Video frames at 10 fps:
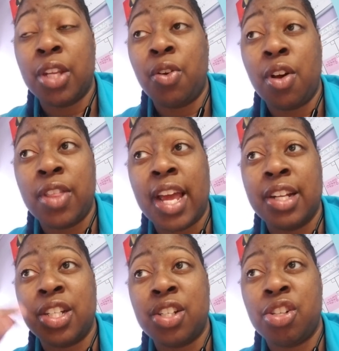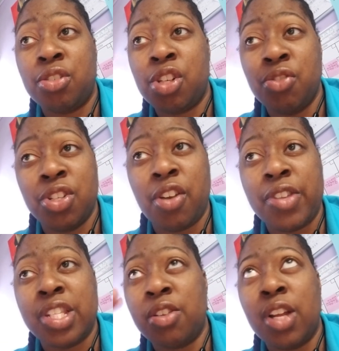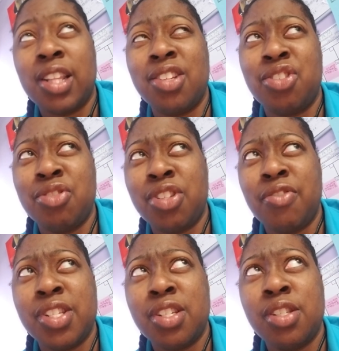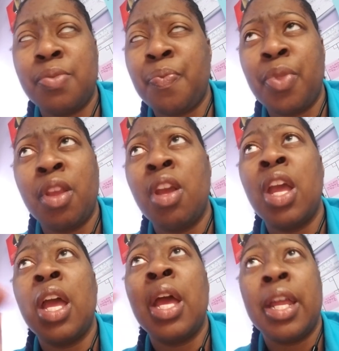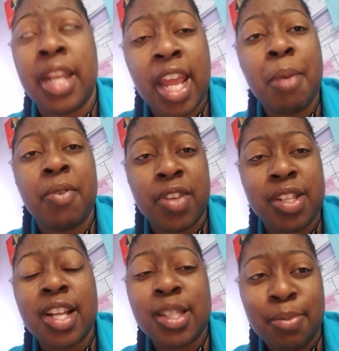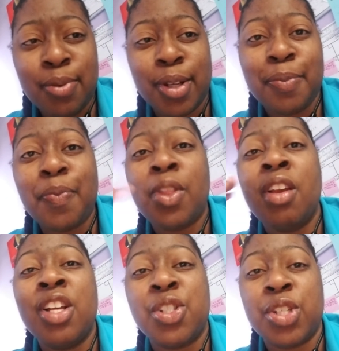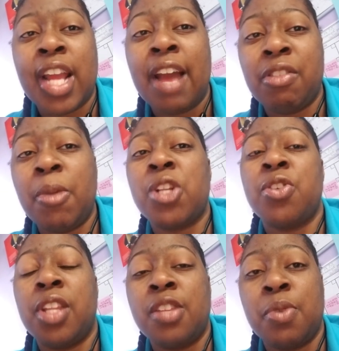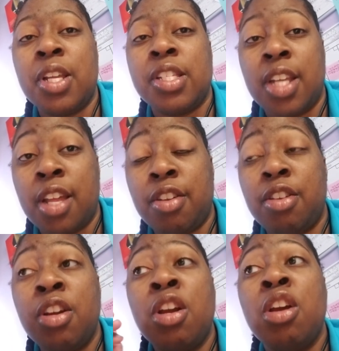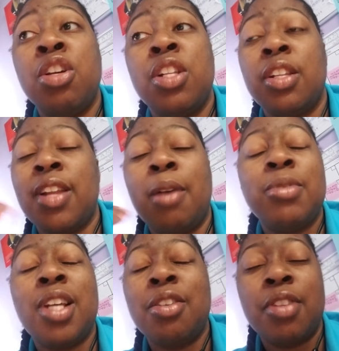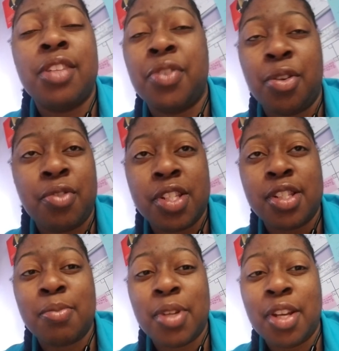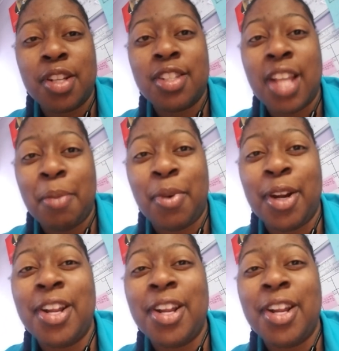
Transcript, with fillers: and all that, and Children's Services. I think it's Children's Services. They came to visit. That's the point. So she has to make sure things went together. I'm telling you this for no reason, to be honest. That part.